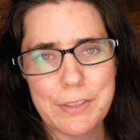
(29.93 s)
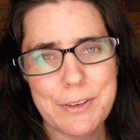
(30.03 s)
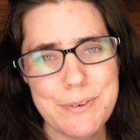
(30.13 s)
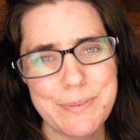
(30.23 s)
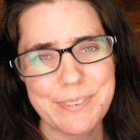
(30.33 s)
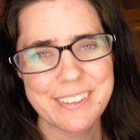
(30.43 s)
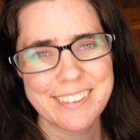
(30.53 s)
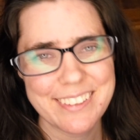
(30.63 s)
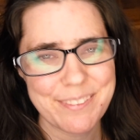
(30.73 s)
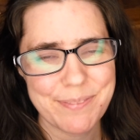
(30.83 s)
you,
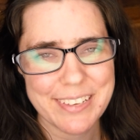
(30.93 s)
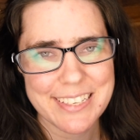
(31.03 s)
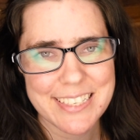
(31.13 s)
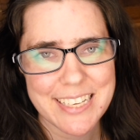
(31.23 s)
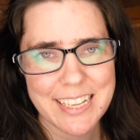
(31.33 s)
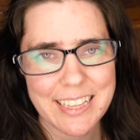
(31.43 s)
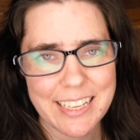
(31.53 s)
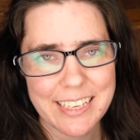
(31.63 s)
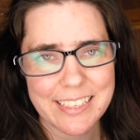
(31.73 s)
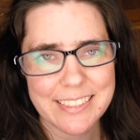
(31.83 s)
my
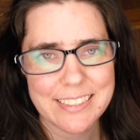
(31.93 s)
tingling.